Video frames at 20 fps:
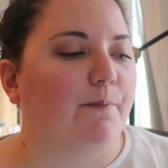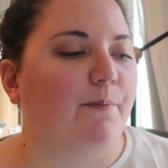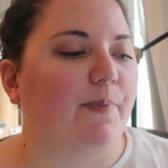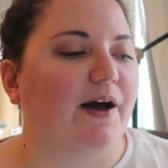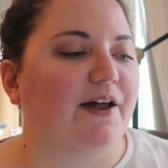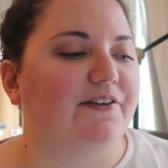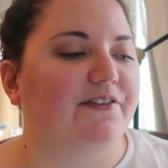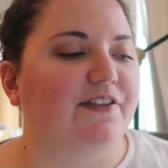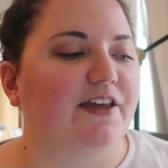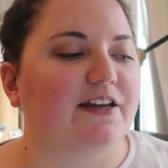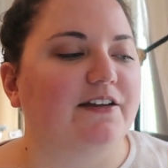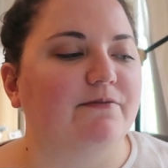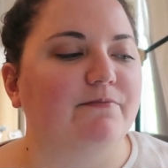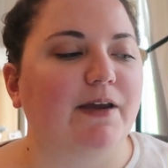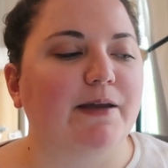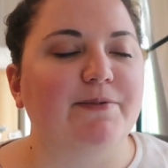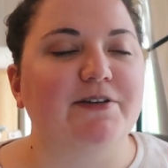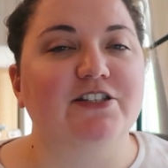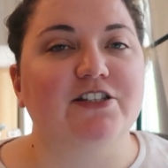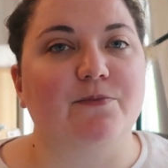but
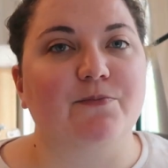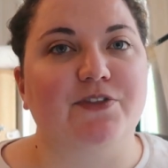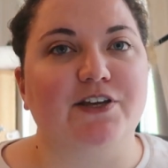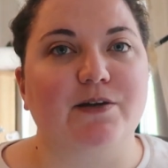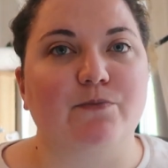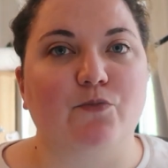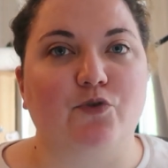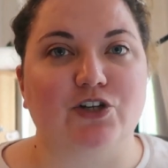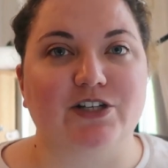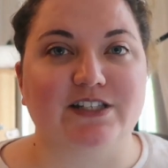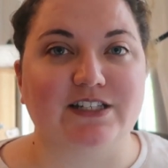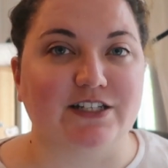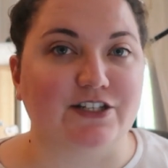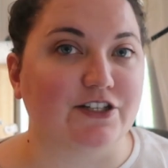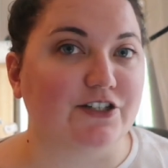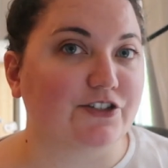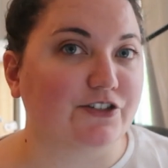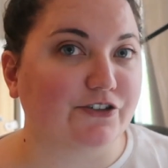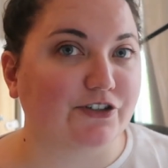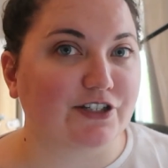then maybe something more
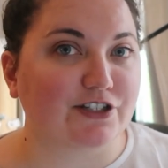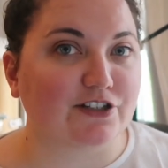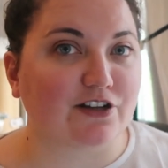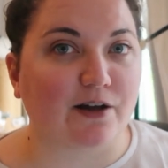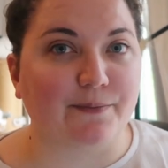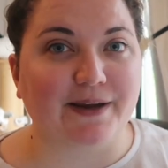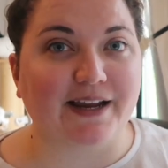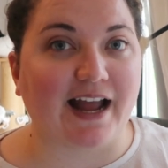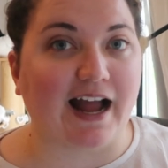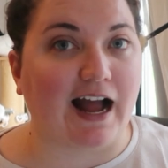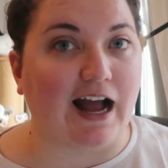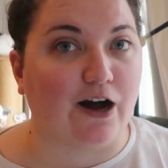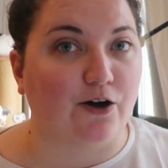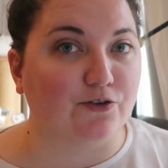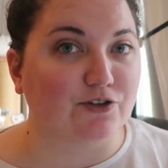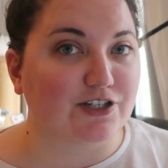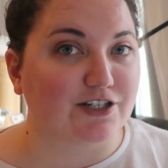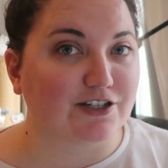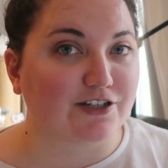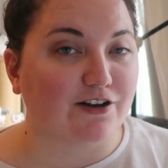sinister is coming
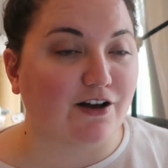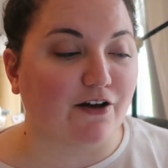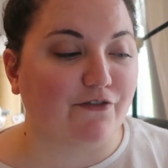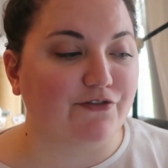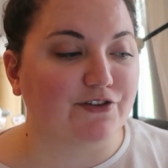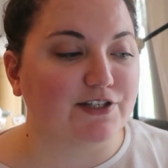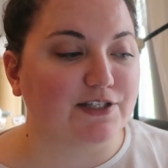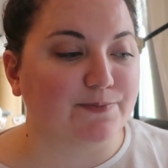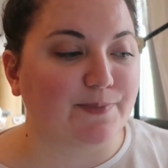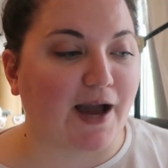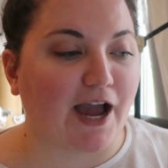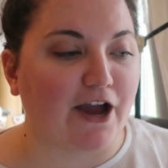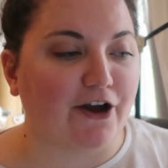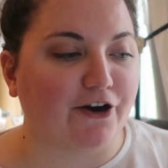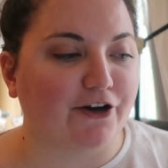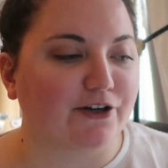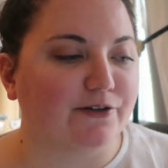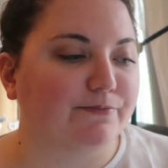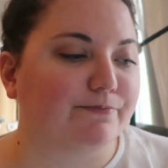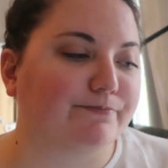out of the
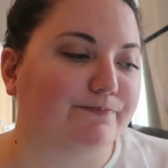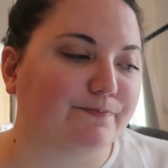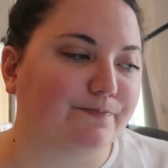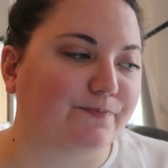spire.